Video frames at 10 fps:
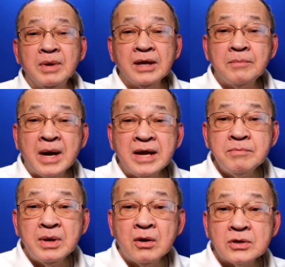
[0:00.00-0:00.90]

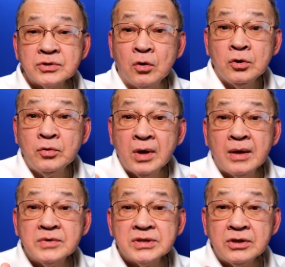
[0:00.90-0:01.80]
Balikbayan, because all you
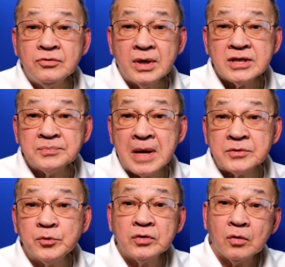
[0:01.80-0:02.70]
have is a U.S.
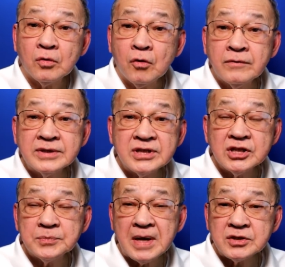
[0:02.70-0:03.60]
passport or
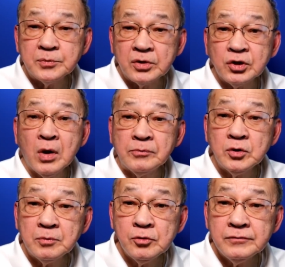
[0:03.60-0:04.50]
overseas passport. You
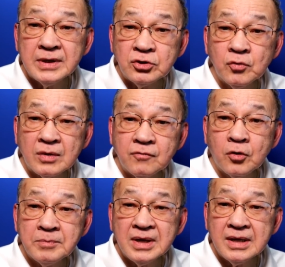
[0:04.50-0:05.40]
have to prove that you were
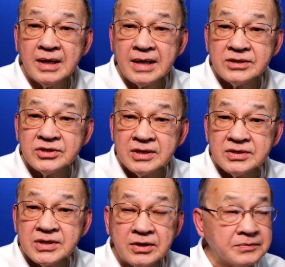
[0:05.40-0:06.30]
formerly a
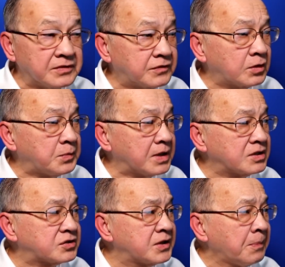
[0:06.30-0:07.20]
citizen of the
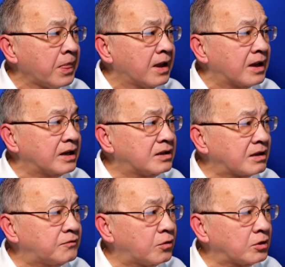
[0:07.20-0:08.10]
Philippines, and
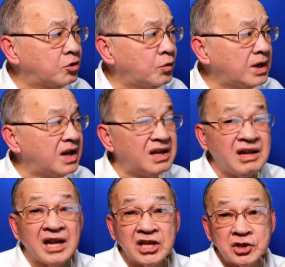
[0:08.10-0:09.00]
therefore you will
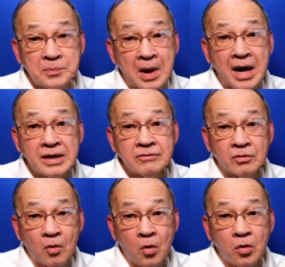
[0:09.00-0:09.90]
need an expired
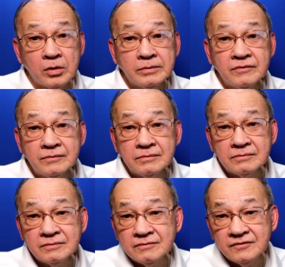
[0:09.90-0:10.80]
or old
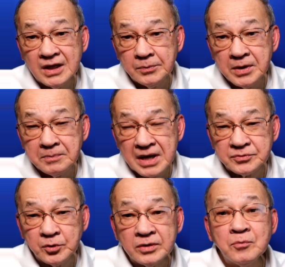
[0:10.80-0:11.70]
Philippine
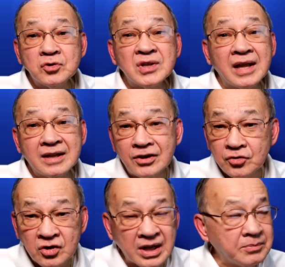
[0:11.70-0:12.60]
passport. Most likely
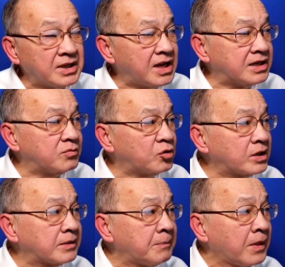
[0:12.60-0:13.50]
you don't have that
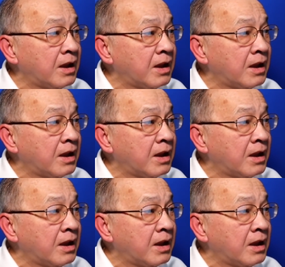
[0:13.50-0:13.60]
anymore.